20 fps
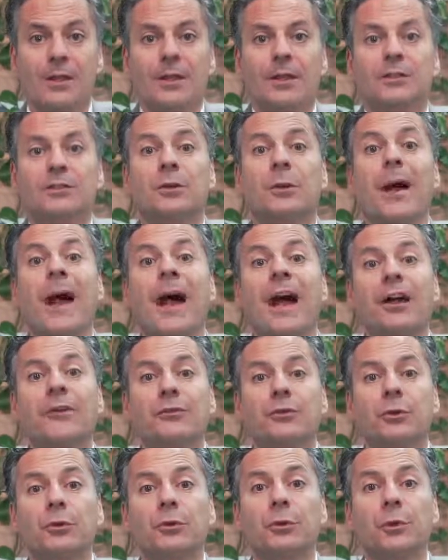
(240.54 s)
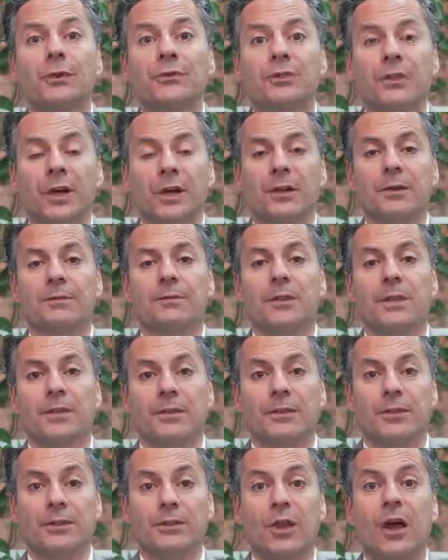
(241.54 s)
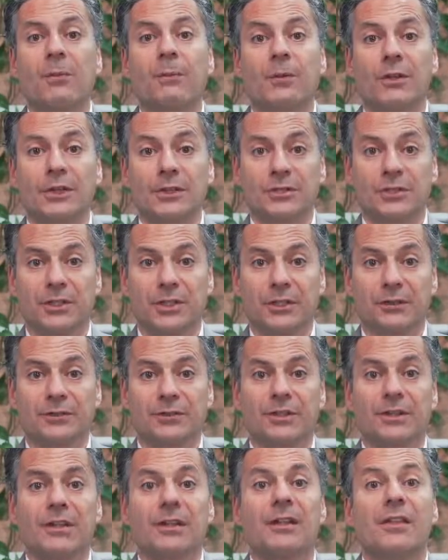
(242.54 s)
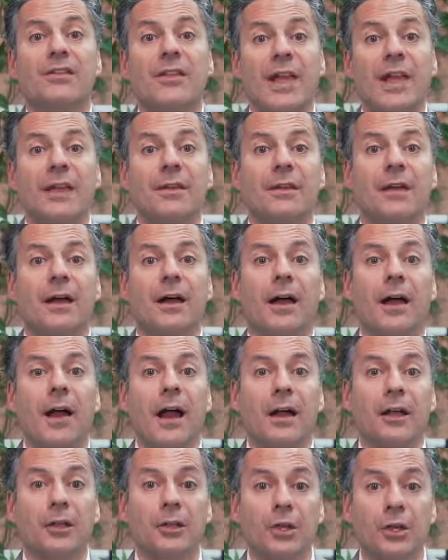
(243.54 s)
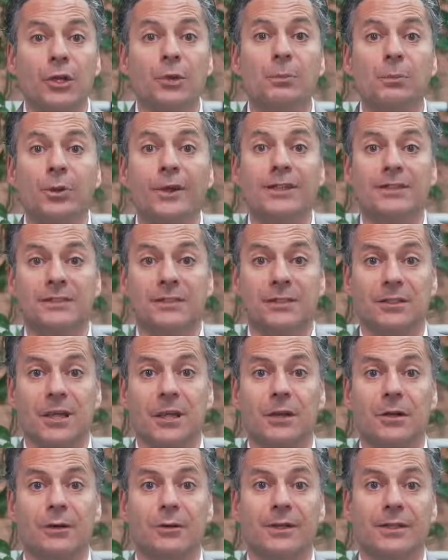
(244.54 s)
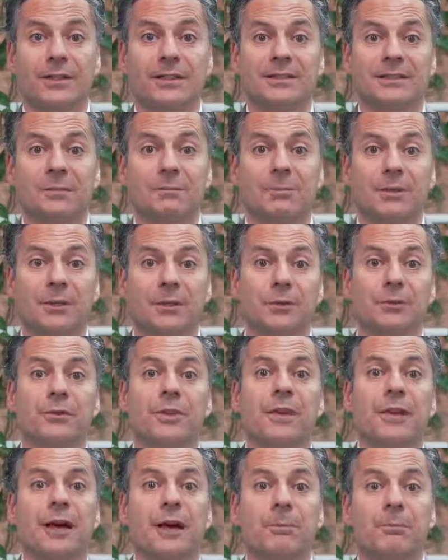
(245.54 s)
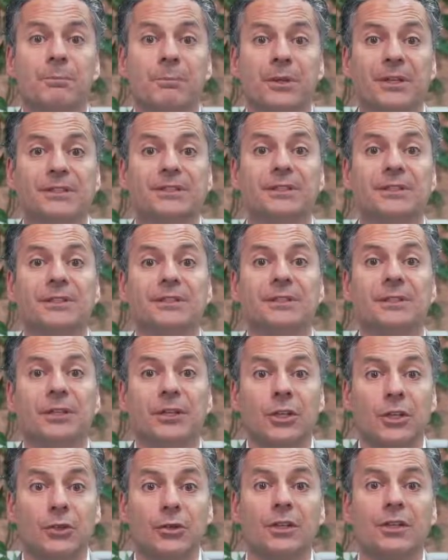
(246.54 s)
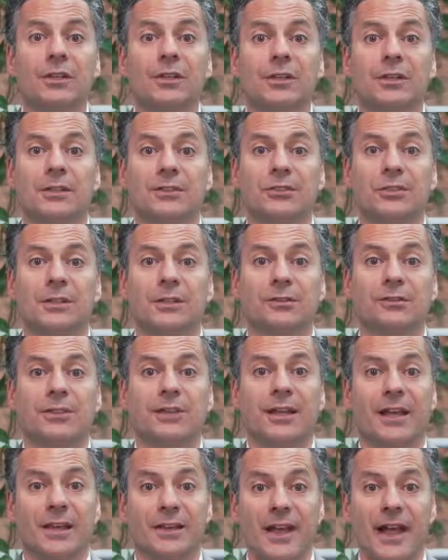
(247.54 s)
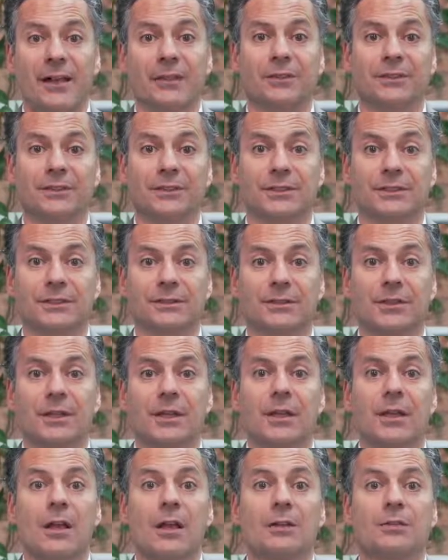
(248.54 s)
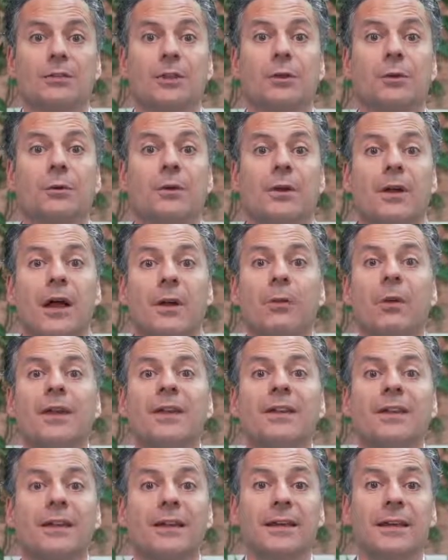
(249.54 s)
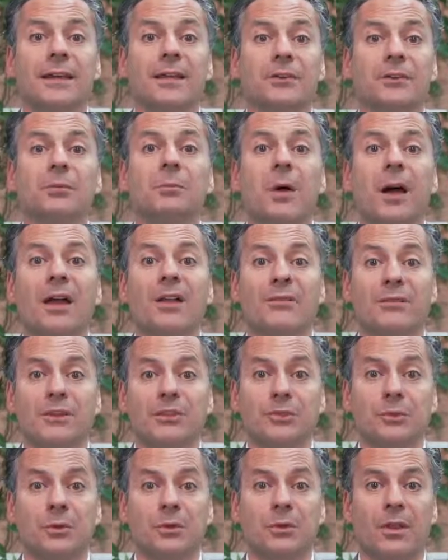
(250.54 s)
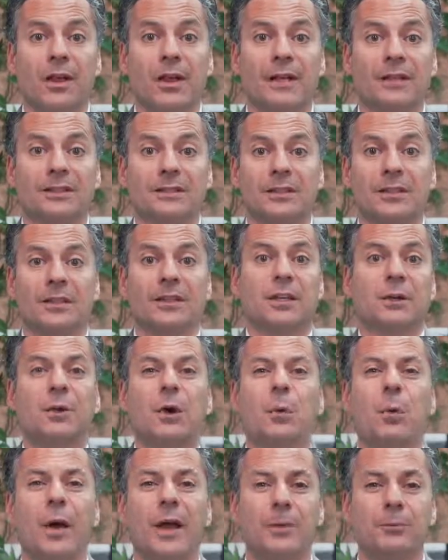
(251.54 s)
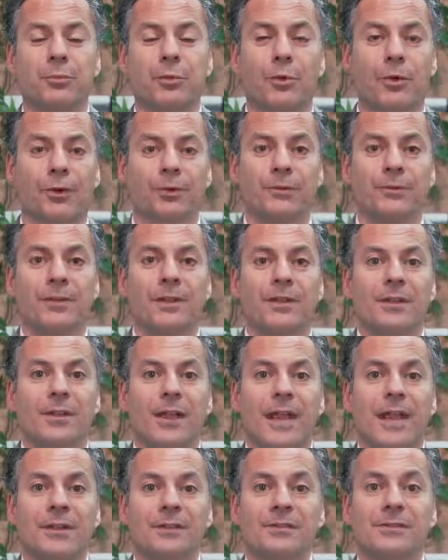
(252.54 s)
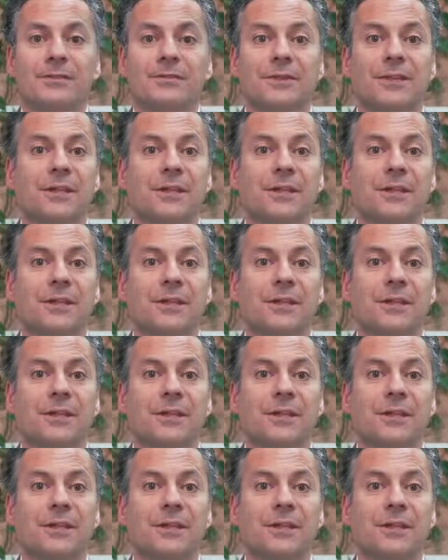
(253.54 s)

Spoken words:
So after we've done the top initiatives, then a good place to go is to build a business unit initiatives analysis. So I want you to, in your mind, visualize, a whiteboard. And,